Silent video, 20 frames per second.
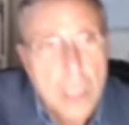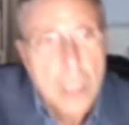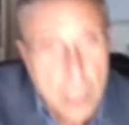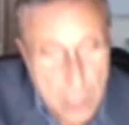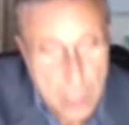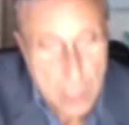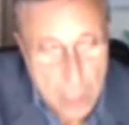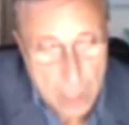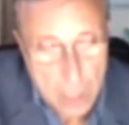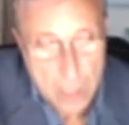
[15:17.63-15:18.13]

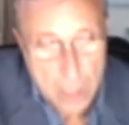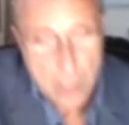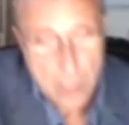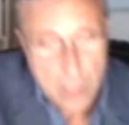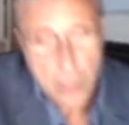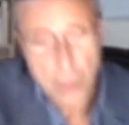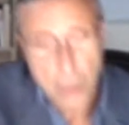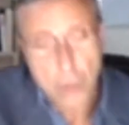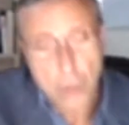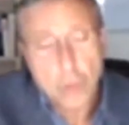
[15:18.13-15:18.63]

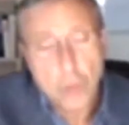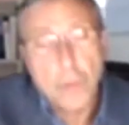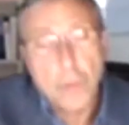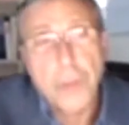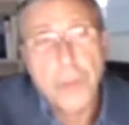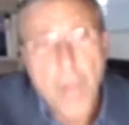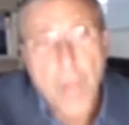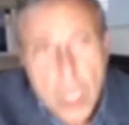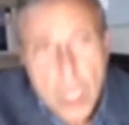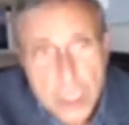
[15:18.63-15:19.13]
do
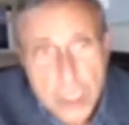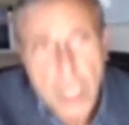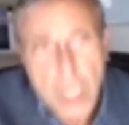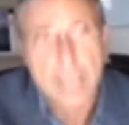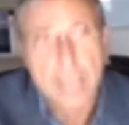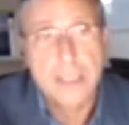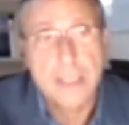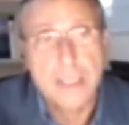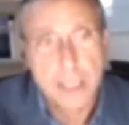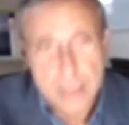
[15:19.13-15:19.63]

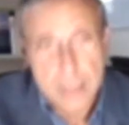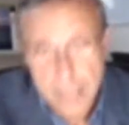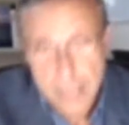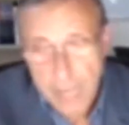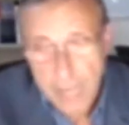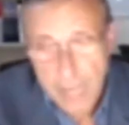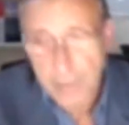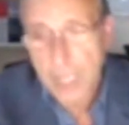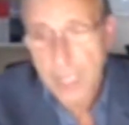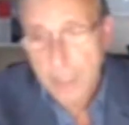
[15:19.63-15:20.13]
projects in
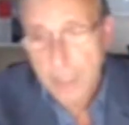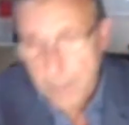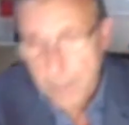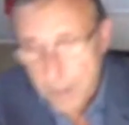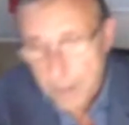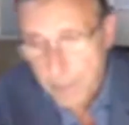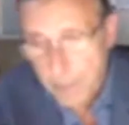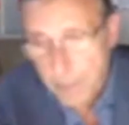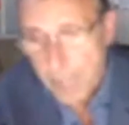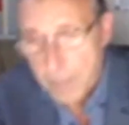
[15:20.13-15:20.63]

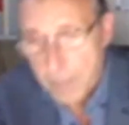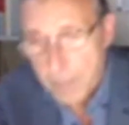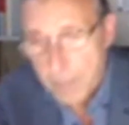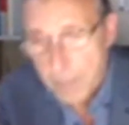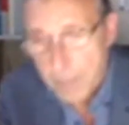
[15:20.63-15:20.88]
several public